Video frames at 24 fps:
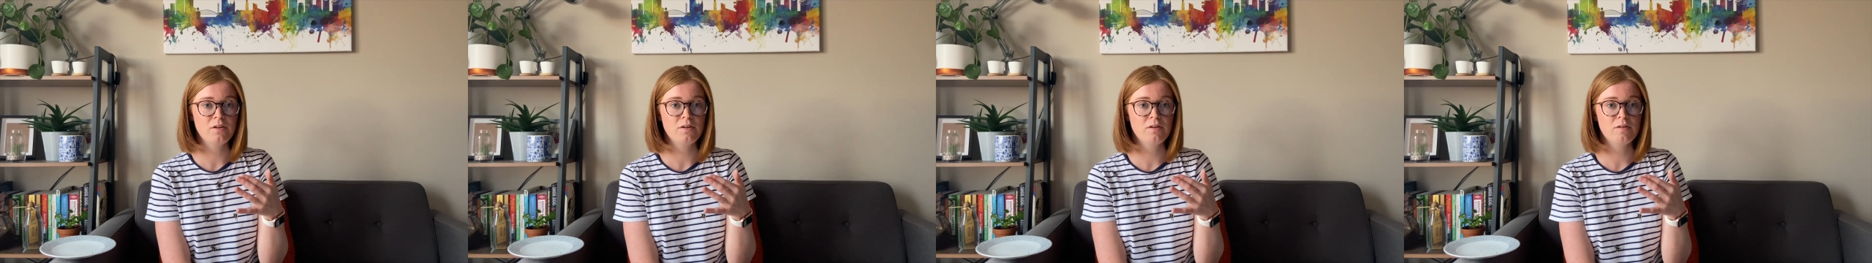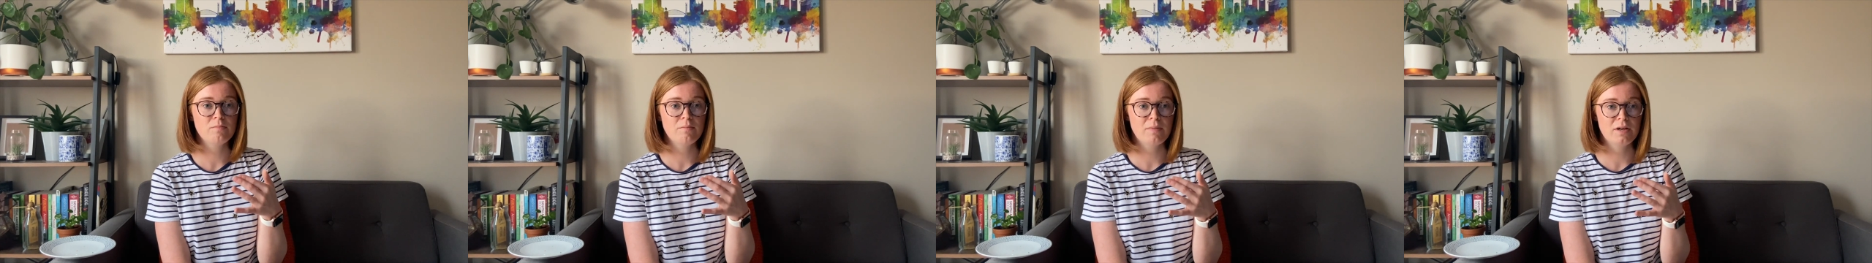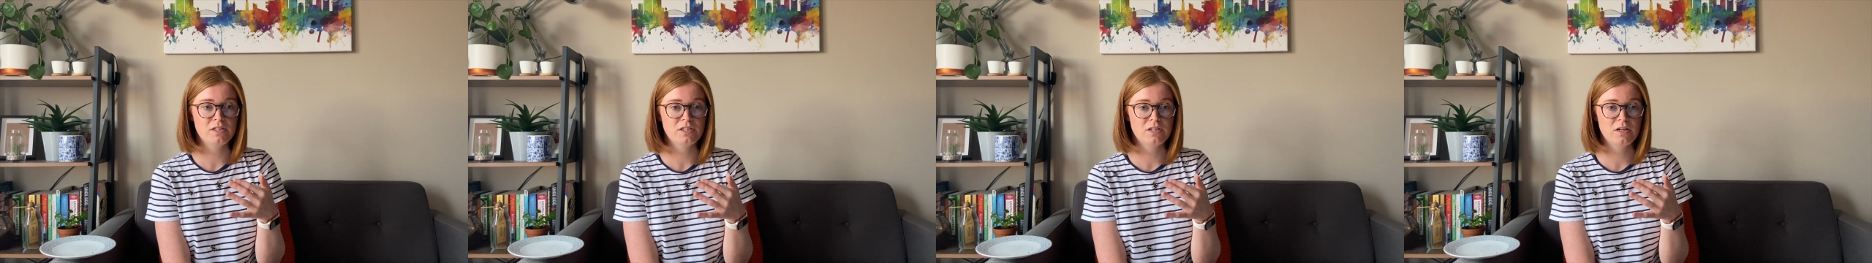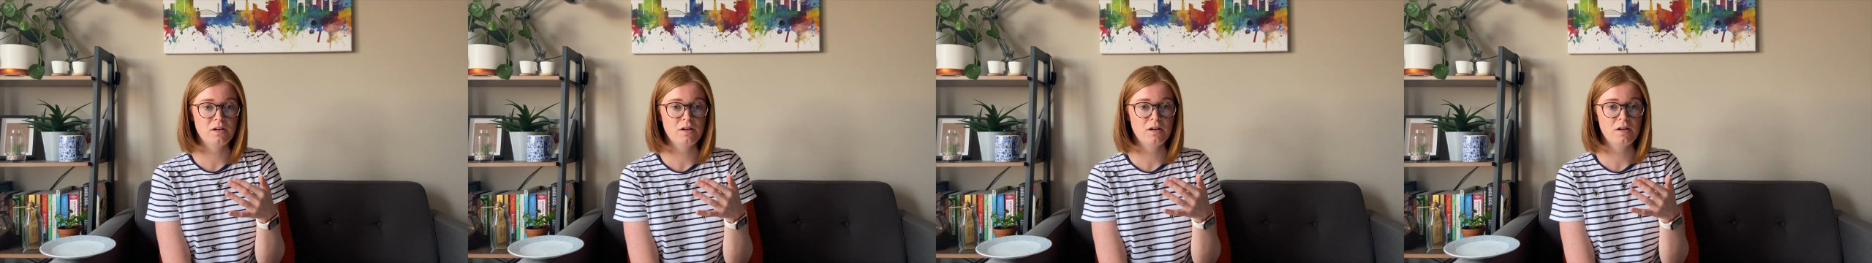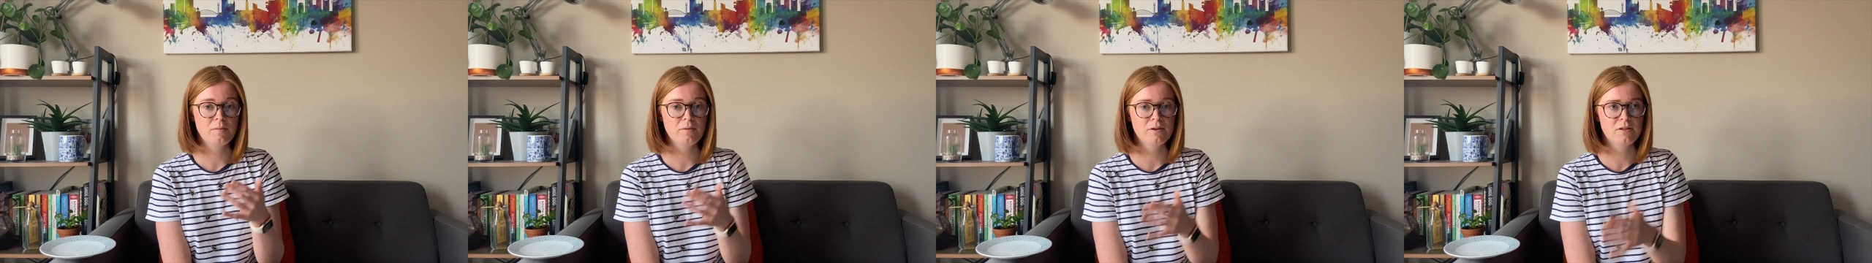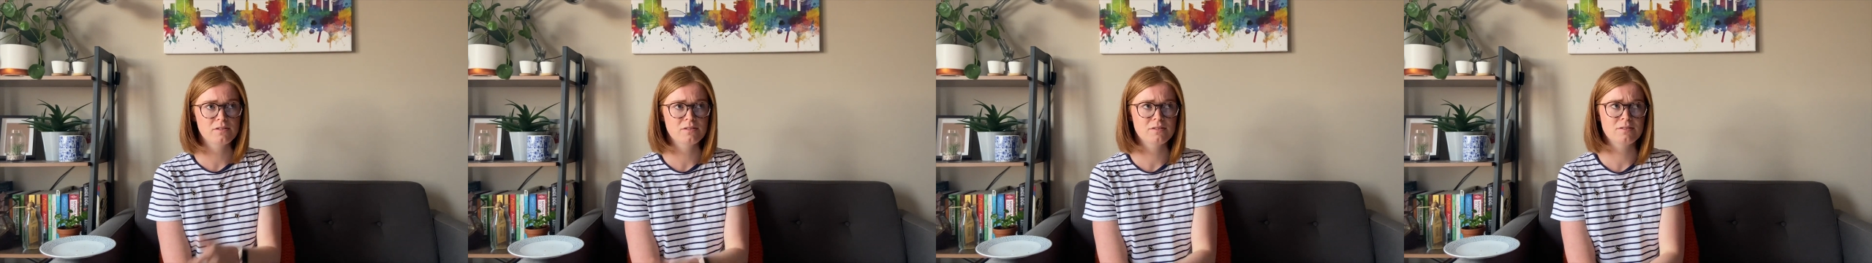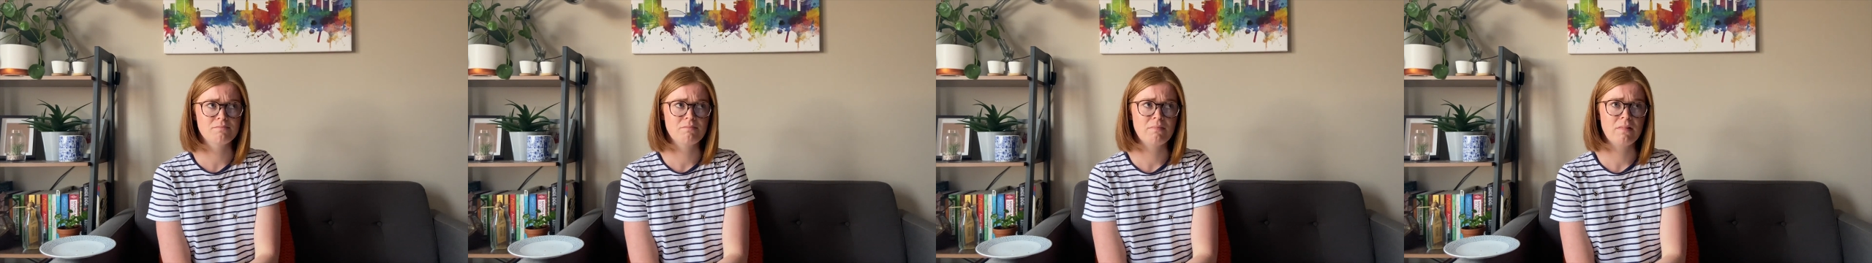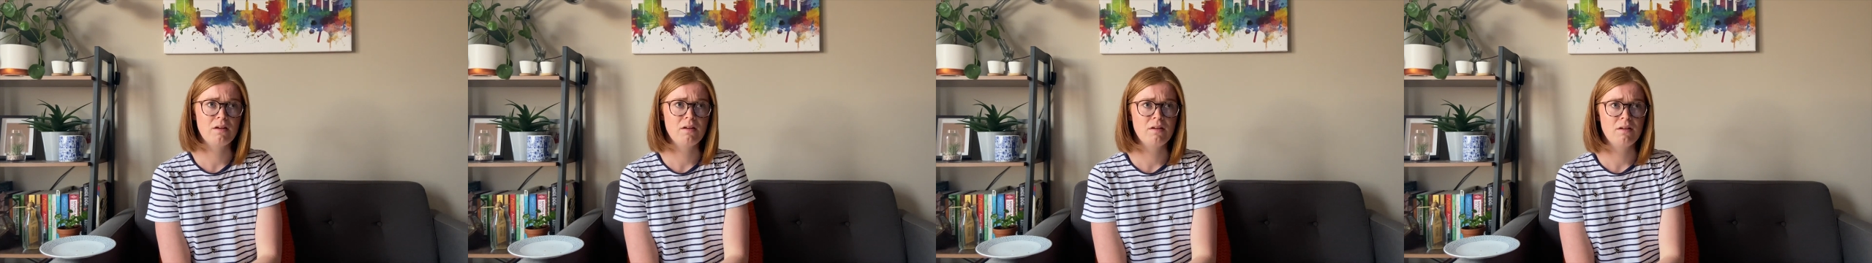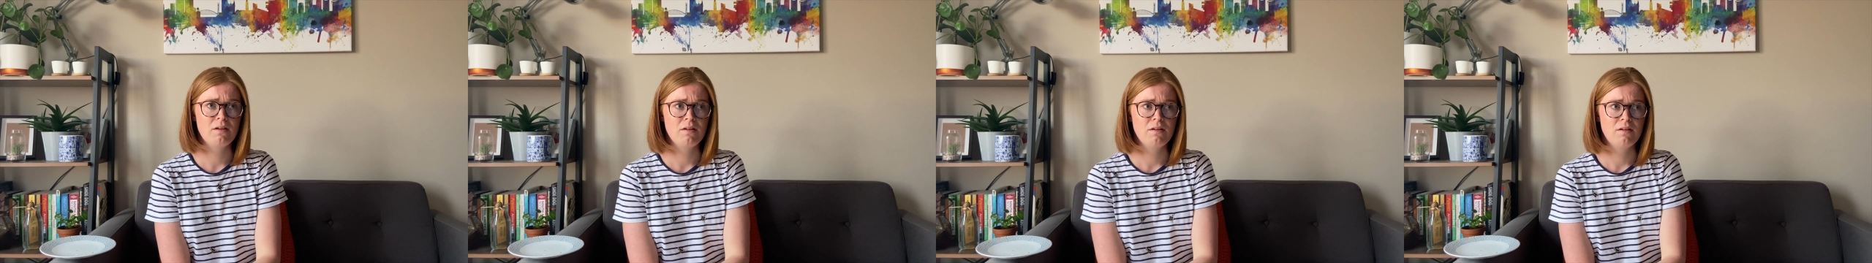my time, because
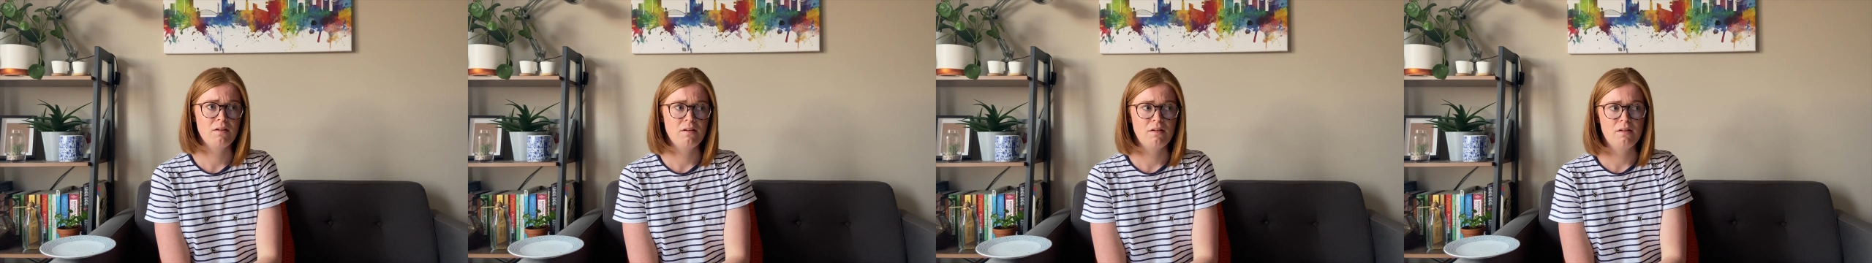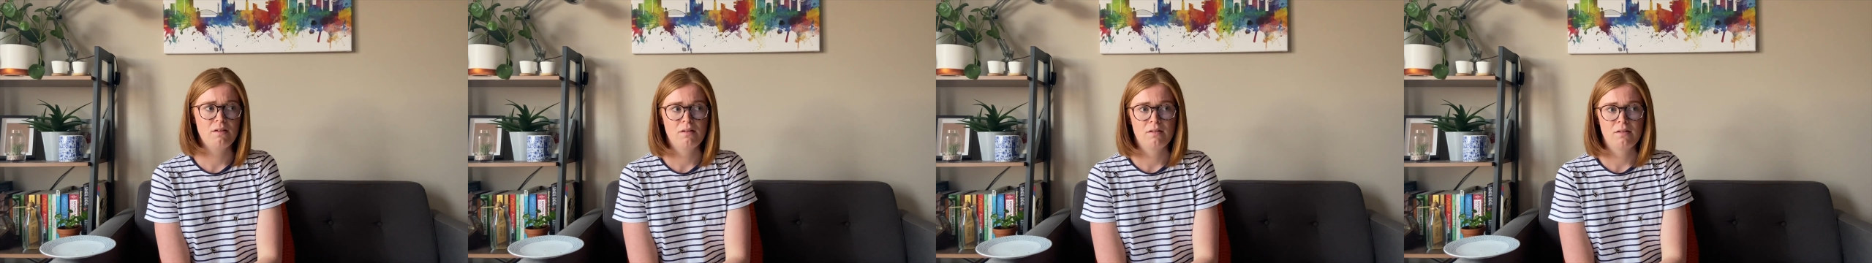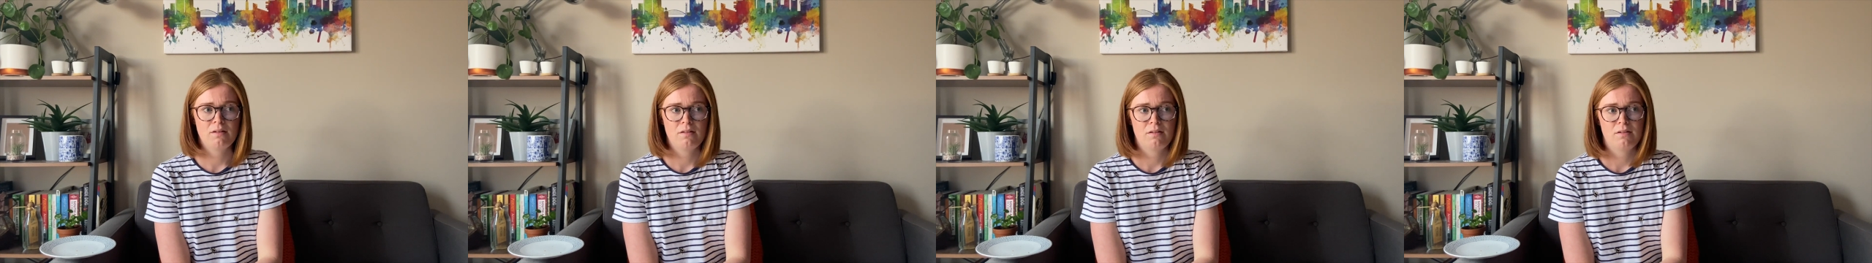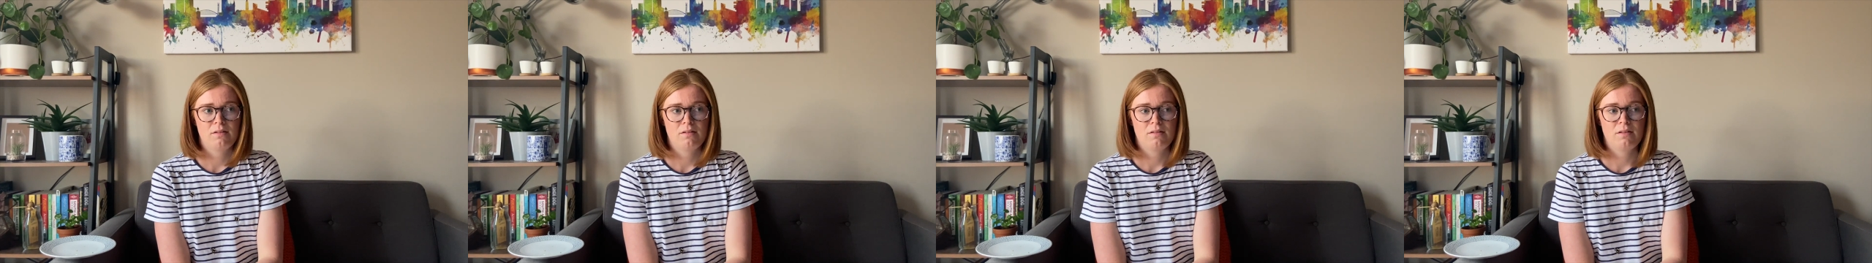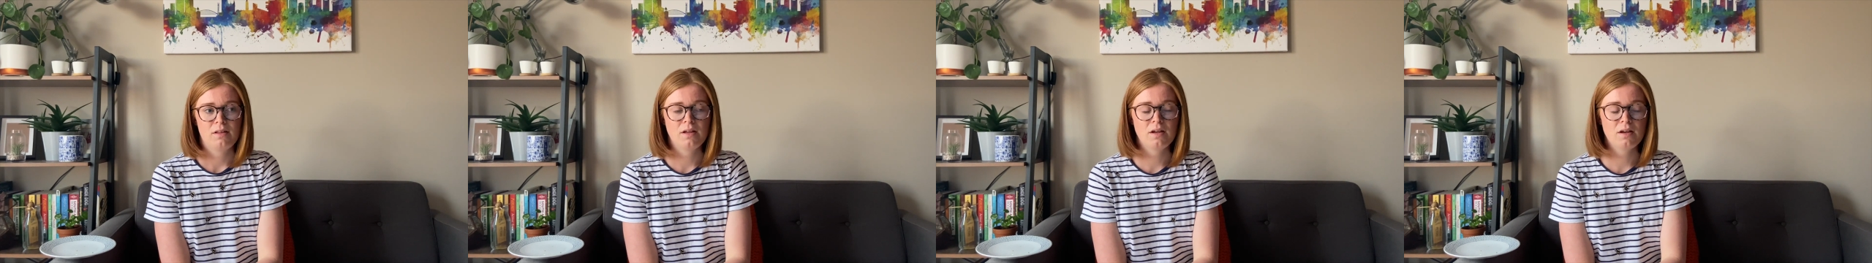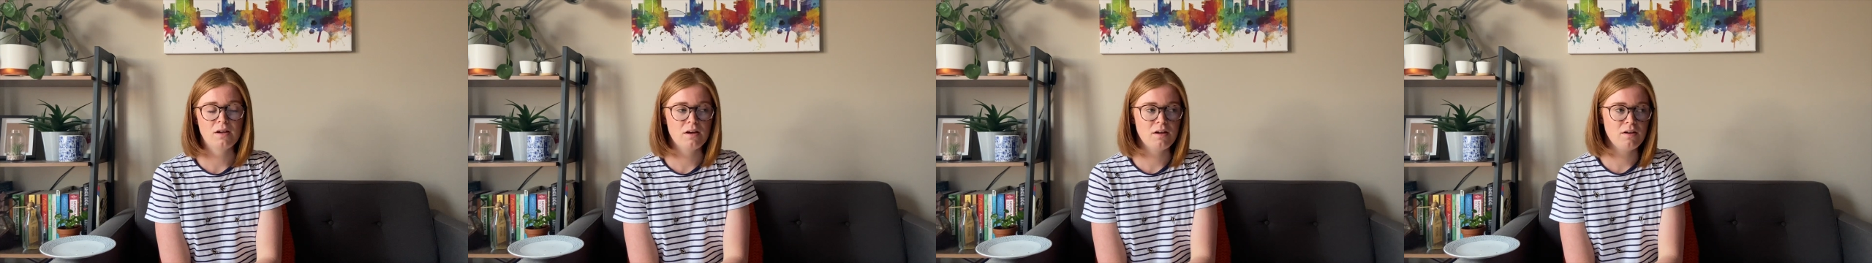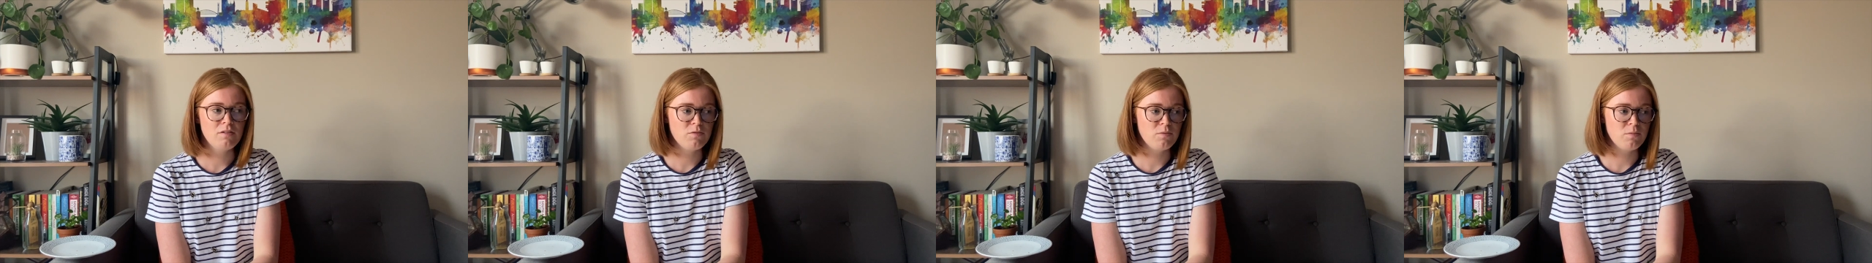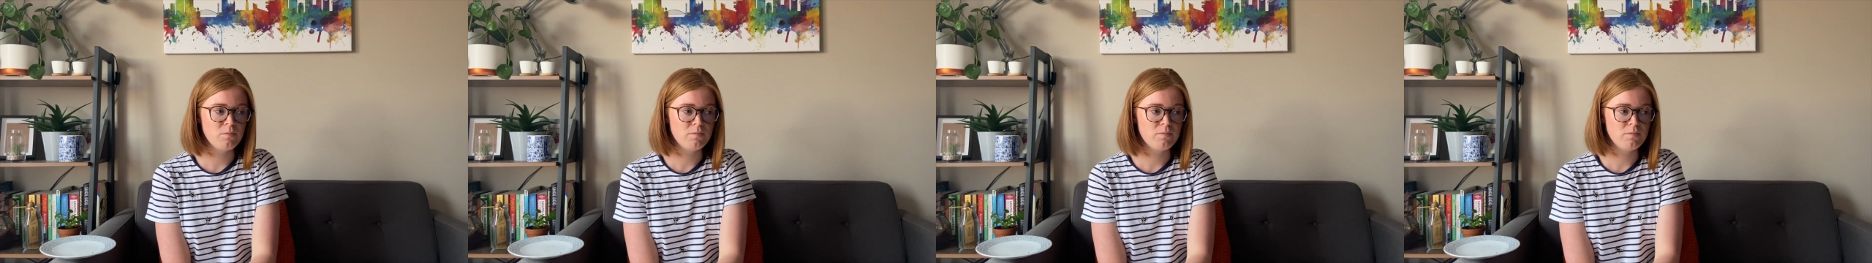like I kind of